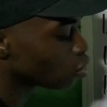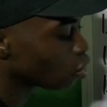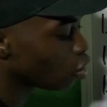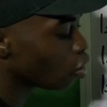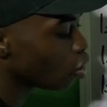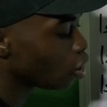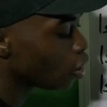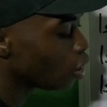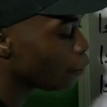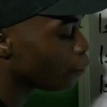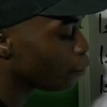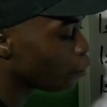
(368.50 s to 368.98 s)

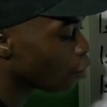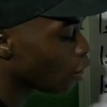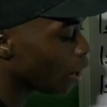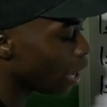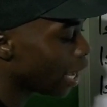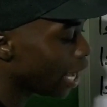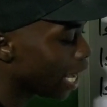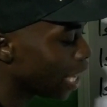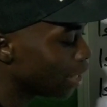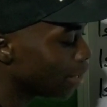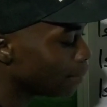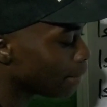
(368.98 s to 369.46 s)
So if
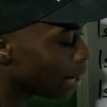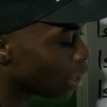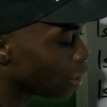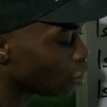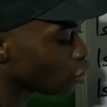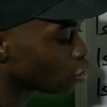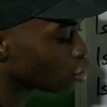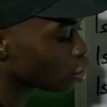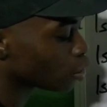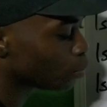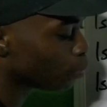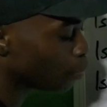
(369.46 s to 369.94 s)
your n
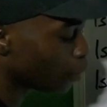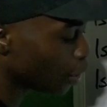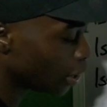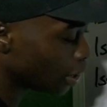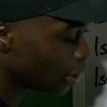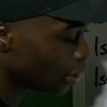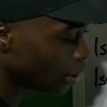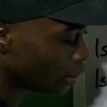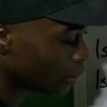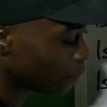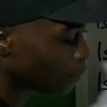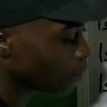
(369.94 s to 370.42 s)
minus
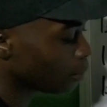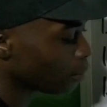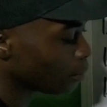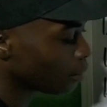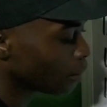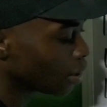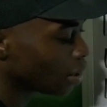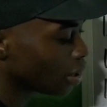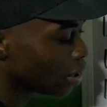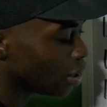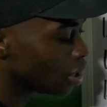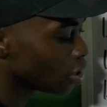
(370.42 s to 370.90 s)
p
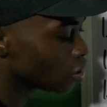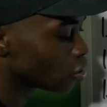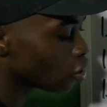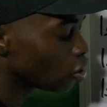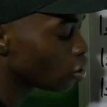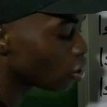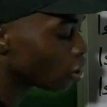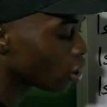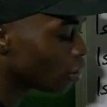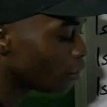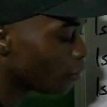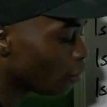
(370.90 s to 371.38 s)
is
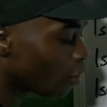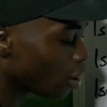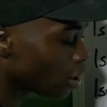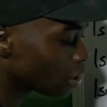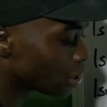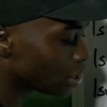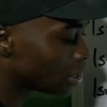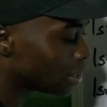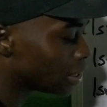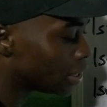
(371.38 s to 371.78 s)
going to give us